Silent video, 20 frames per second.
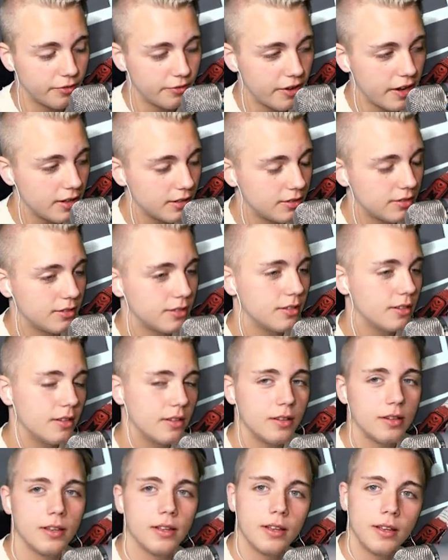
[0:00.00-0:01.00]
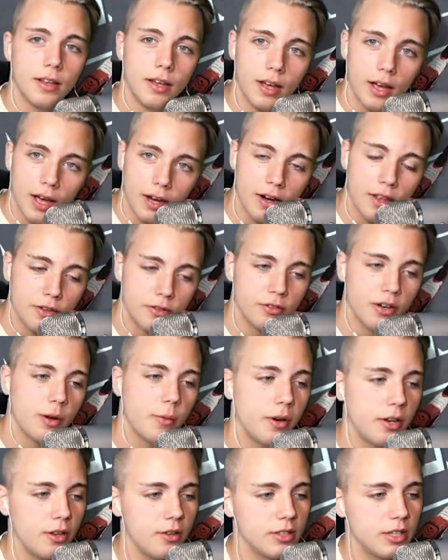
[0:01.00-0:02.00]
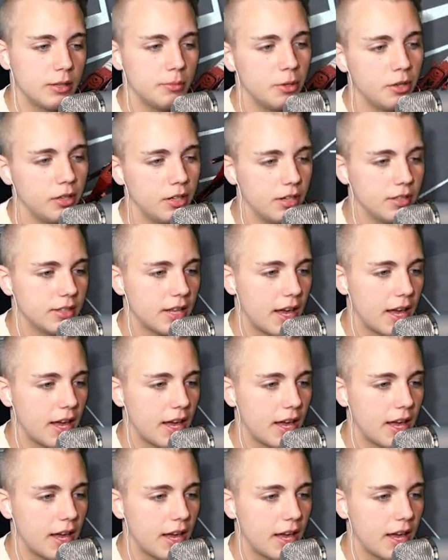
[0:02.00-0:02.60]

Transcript: defense, another great way to use the ability is